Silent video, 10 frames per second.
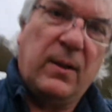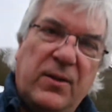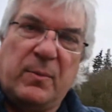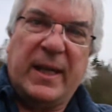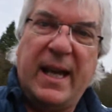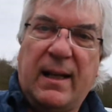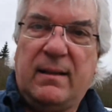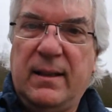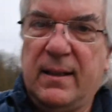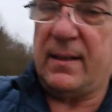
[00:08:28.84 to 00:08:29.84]
also
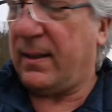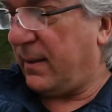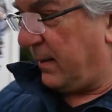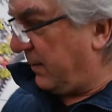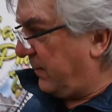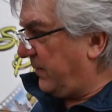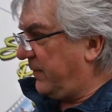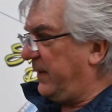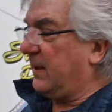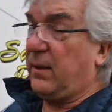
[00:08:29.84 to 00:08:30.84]
mechanically, this
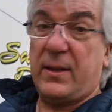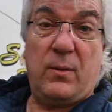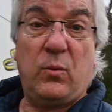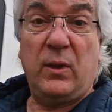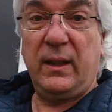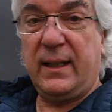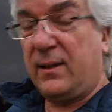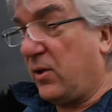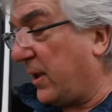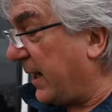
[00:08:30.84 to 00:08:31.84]
vehicle is in really
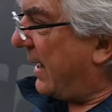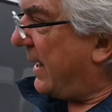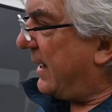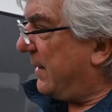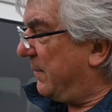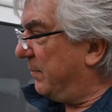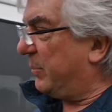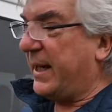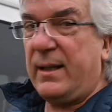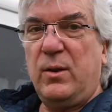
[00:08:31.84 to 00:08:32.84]
good shape.
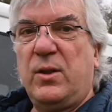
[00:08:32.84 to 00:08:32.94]
Brand new